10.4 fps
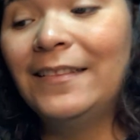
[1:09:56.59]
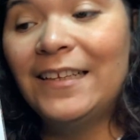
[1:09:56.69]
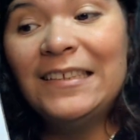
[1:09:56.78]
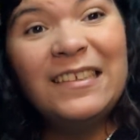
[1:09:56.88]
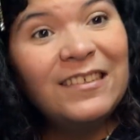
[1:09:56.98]

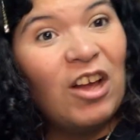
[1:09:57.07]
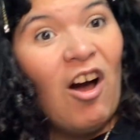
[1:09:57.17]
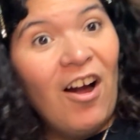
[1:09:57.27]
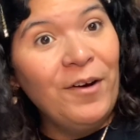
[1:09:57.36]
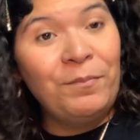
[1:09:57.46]
This is
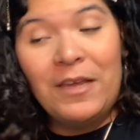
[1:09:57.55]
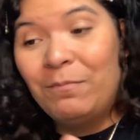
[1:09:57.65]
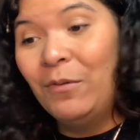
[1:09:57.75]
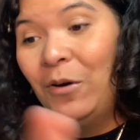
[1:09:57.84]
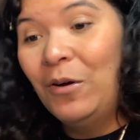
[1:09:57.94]
hard,
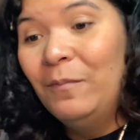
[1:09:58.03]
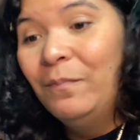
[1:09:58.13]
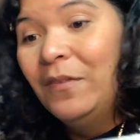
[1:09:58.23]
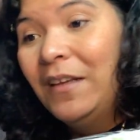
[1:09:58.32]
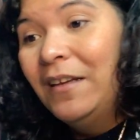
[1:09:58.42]

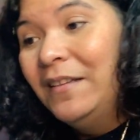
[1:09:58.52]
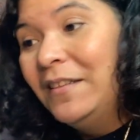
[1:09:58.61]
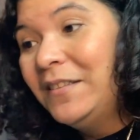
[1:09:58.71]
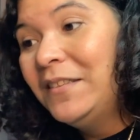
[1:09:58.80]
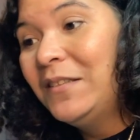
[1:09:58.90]
people.
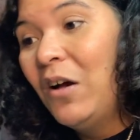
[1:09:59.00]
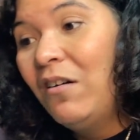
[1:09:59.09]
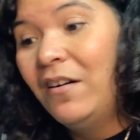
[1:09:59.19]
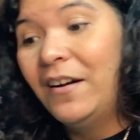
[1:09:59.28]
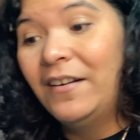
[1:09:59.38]
This is
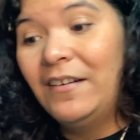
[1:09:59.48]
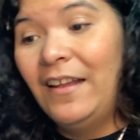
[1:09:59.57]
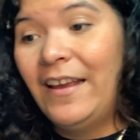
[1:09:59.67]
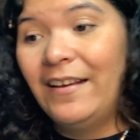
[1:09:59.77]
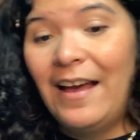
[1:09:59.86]
hard, like